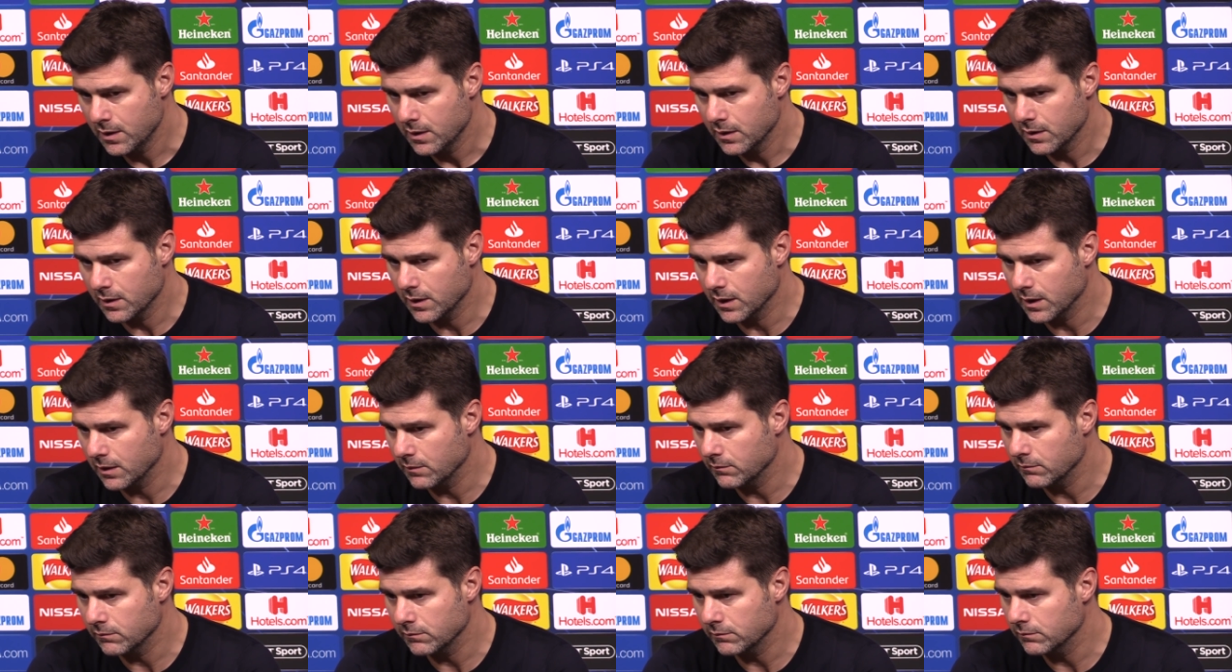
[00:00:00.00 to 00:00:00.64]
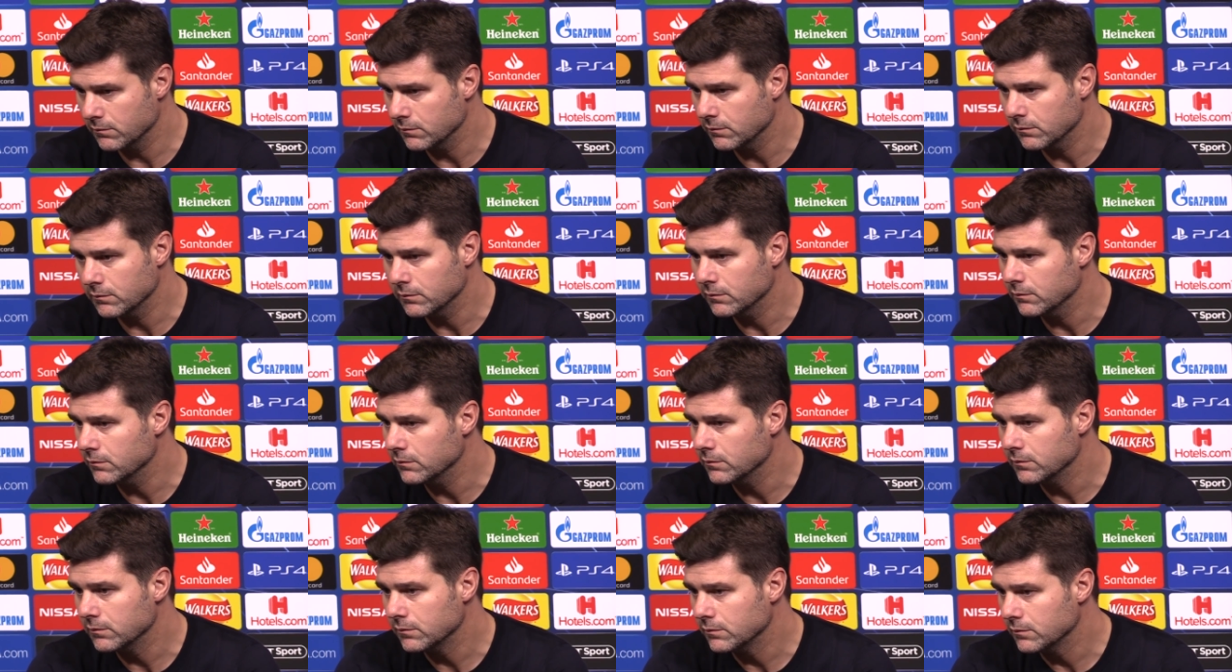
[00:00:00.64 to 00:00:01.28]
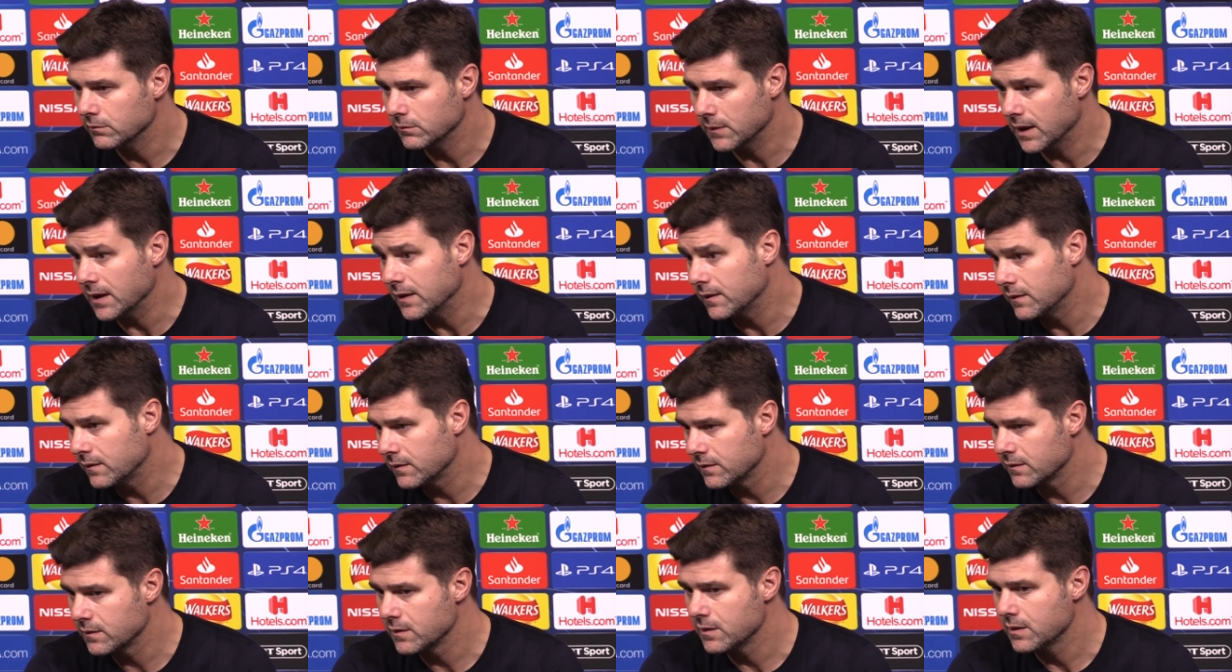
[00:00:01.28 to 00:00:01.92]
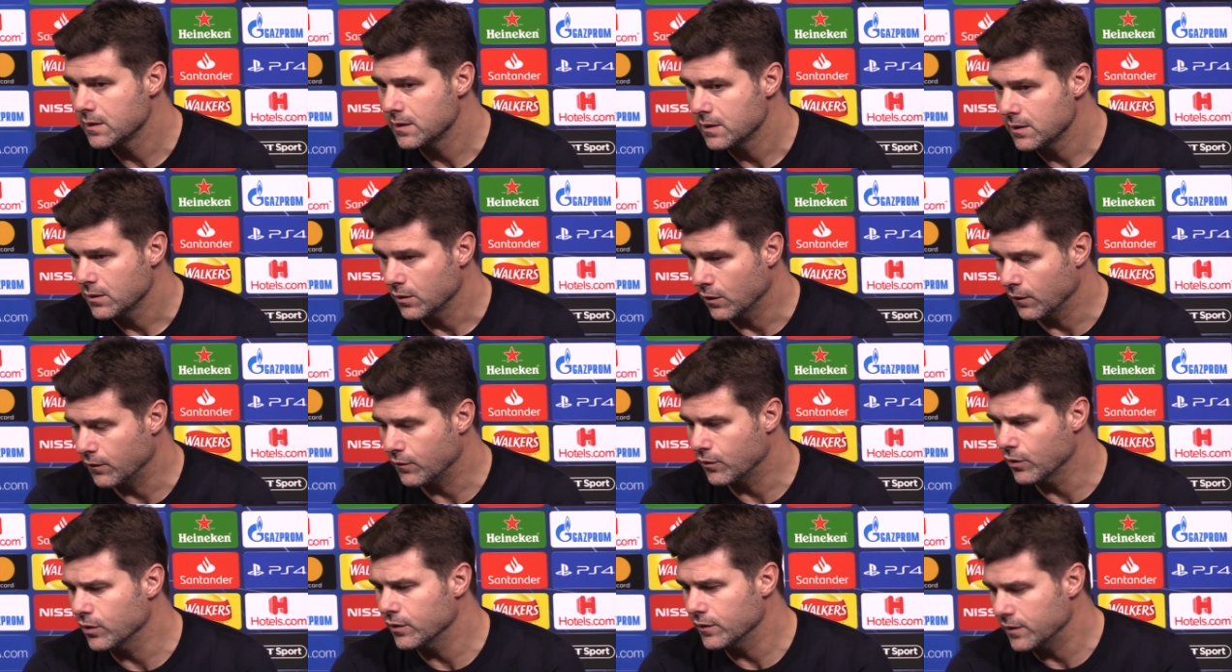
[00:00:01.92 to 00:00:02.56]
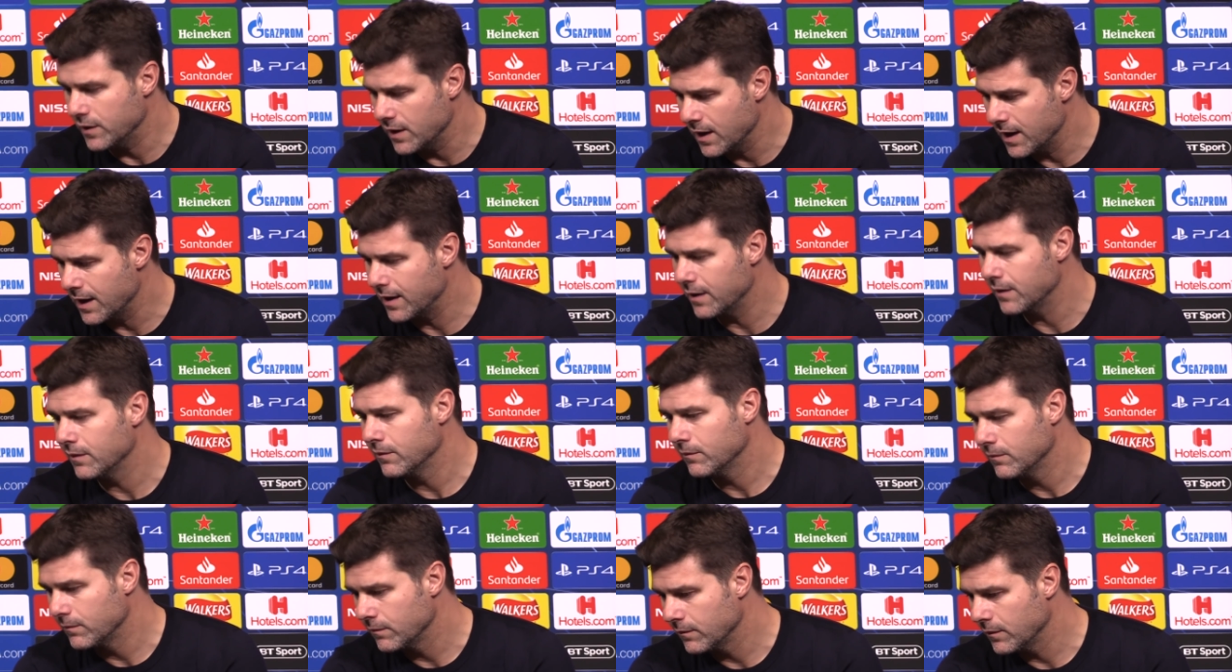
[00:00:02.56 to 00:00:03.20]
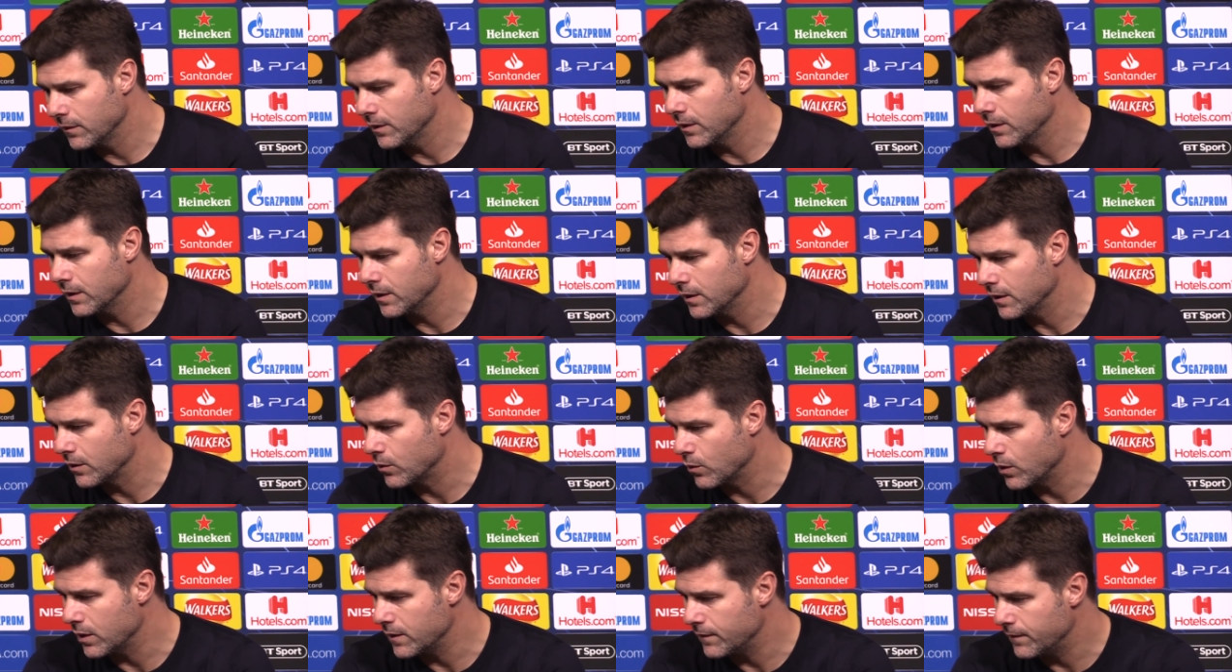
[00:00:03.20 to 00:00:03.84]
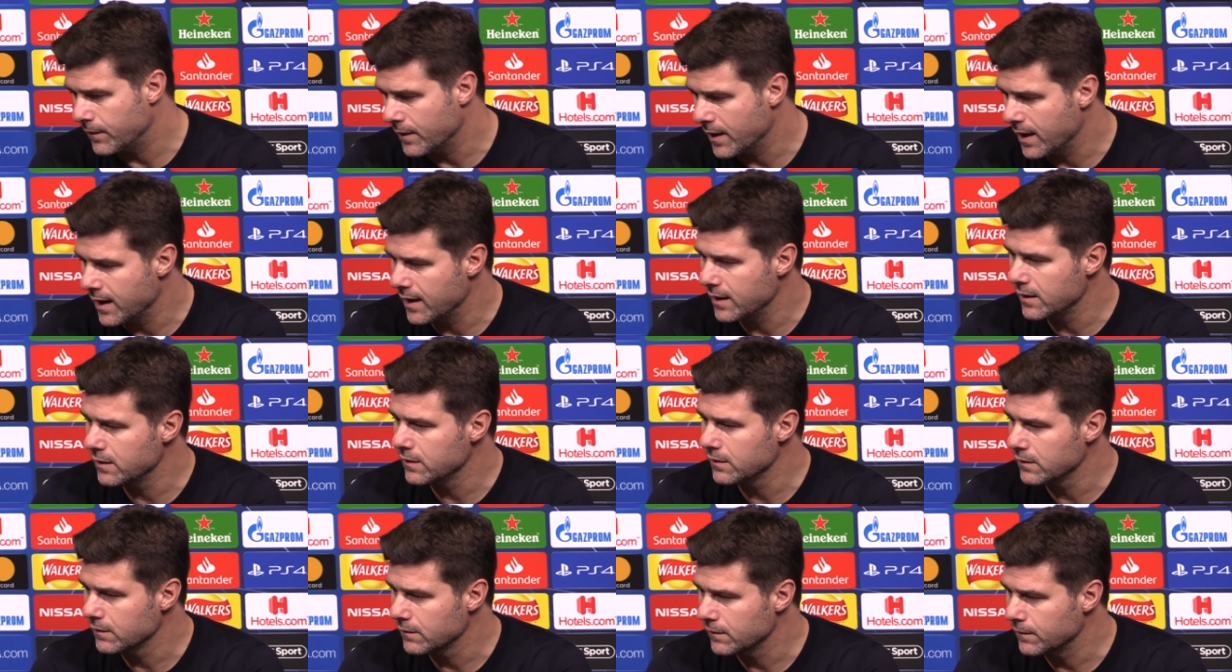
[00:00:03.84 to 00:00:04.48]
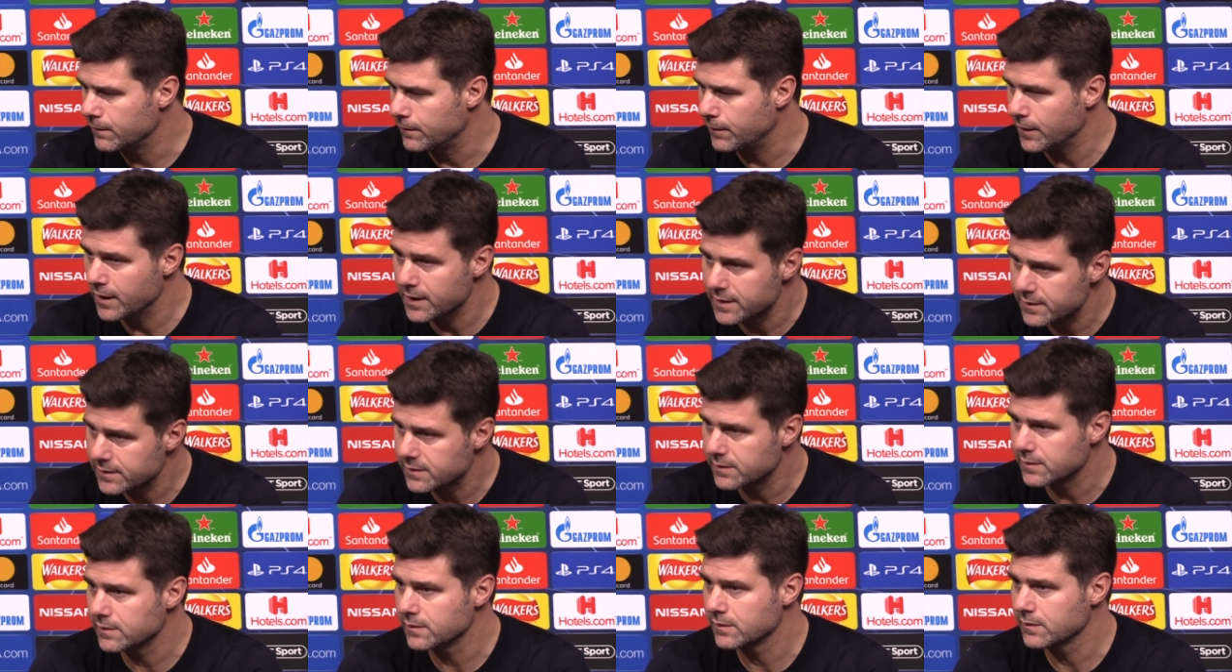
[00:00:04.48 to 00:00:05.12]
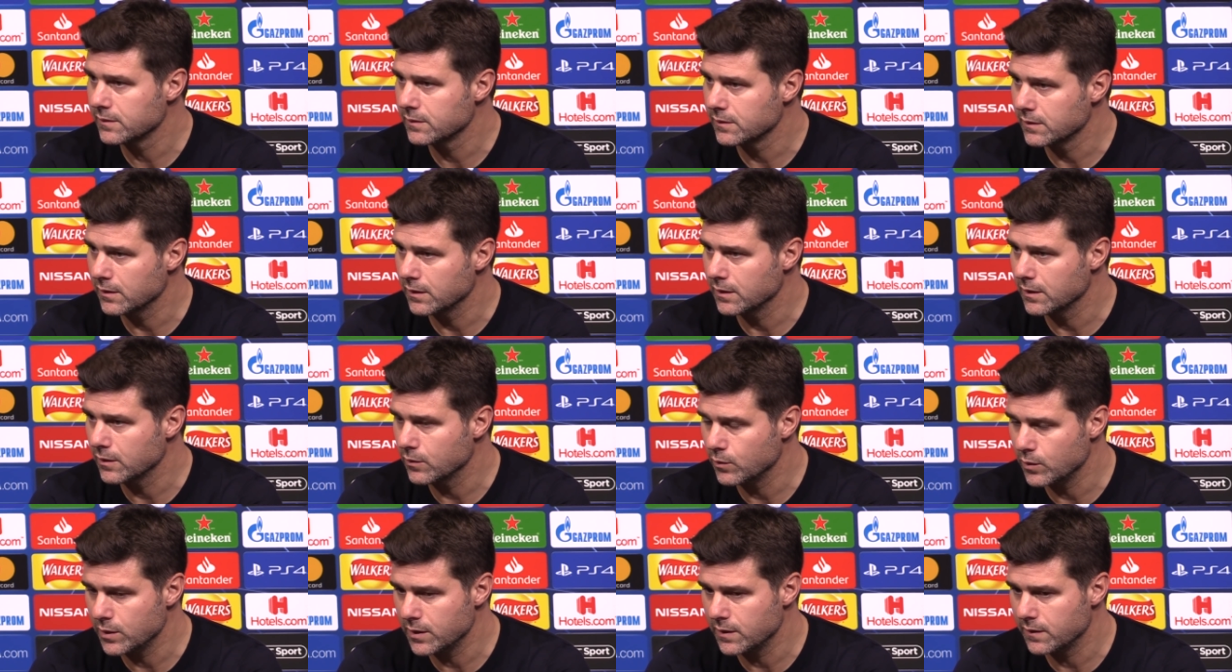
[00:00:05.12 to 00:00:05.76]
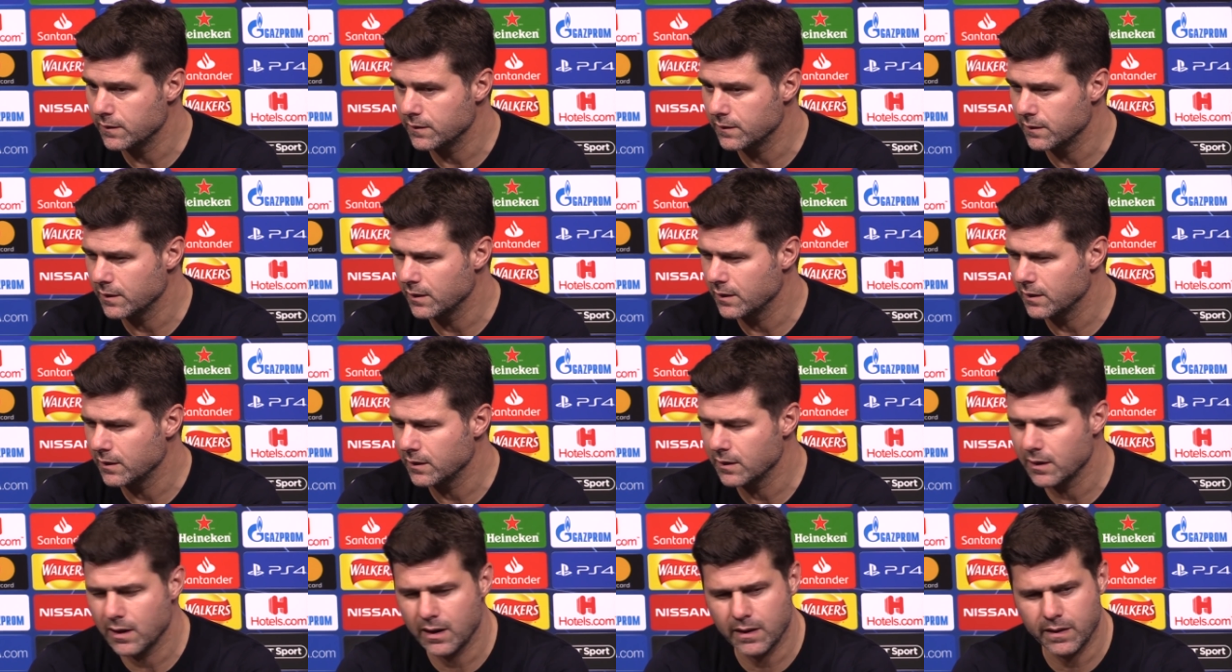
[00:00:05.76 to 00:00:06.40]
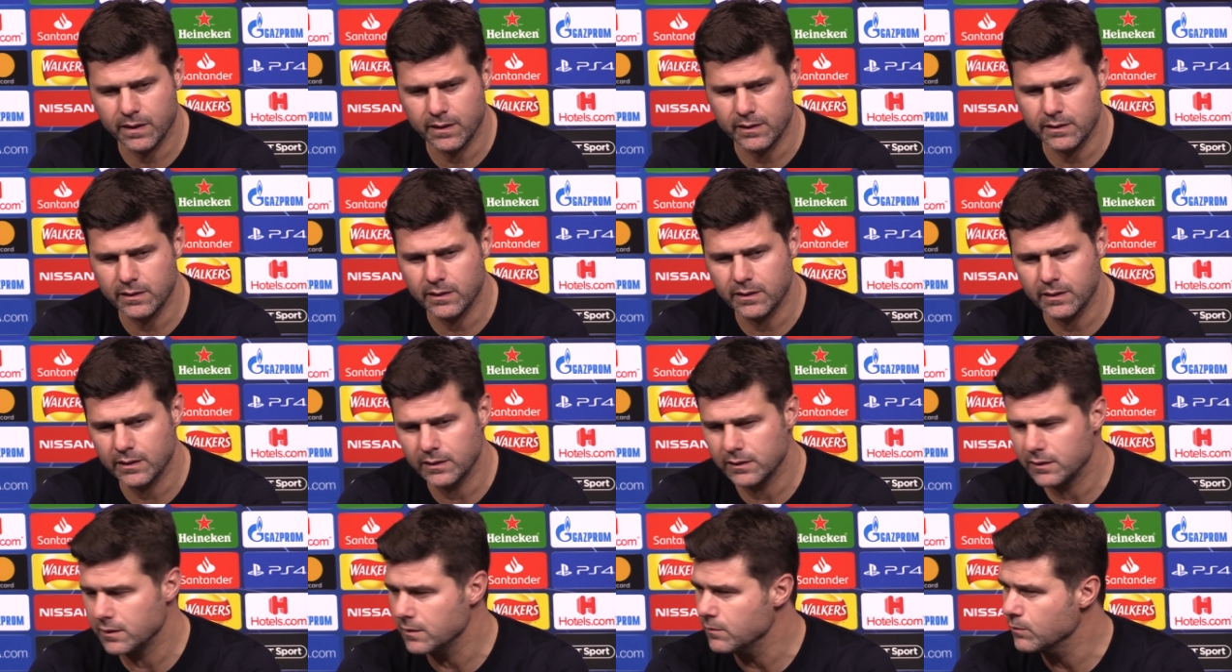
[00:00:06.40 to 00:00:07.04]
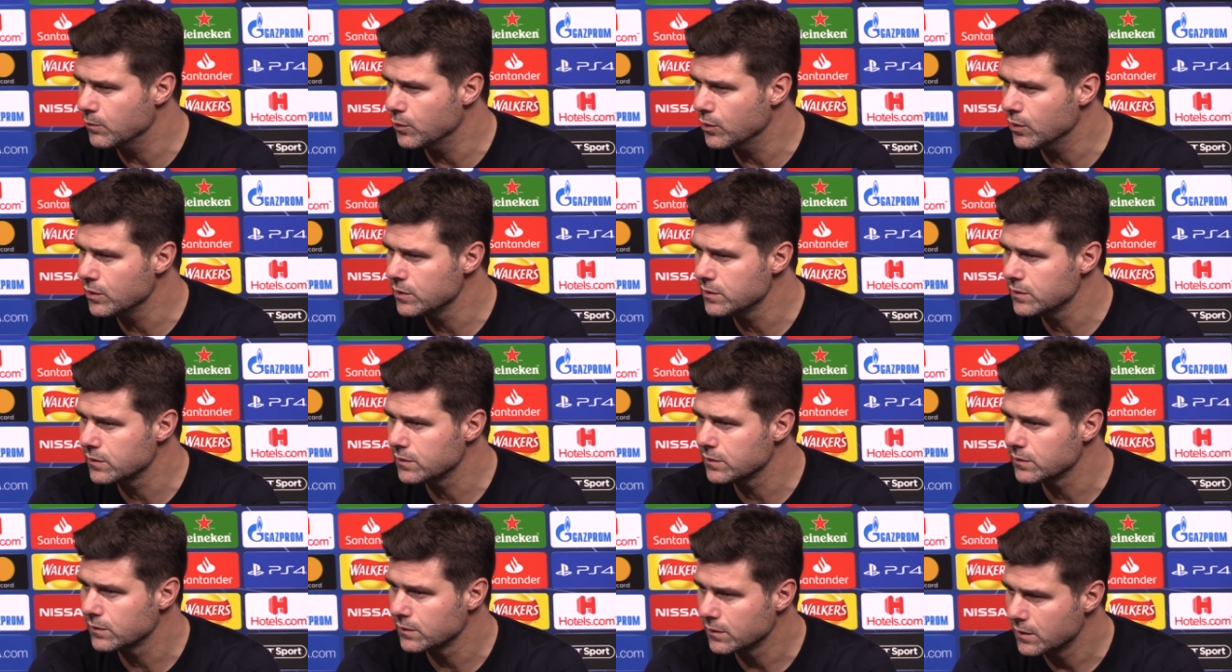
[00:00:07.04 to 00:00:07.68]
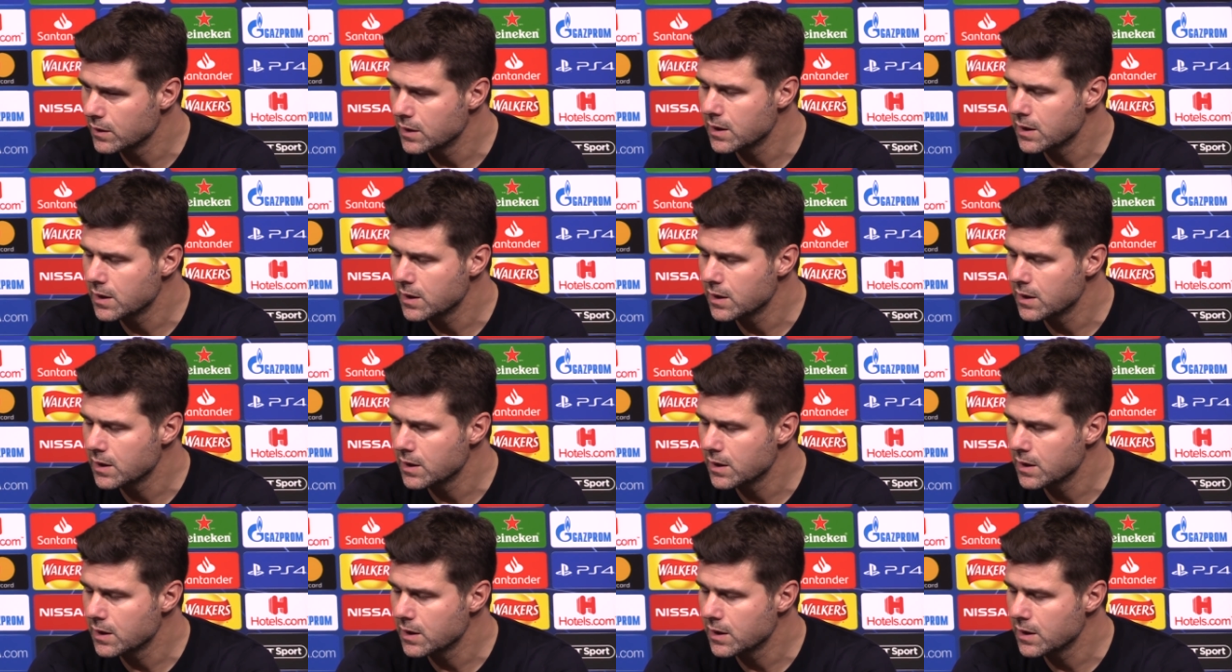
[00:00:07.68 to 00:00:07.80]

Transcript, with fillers: um, but of course, they are uh, qualify first uh, with, uh, I think, 13 points.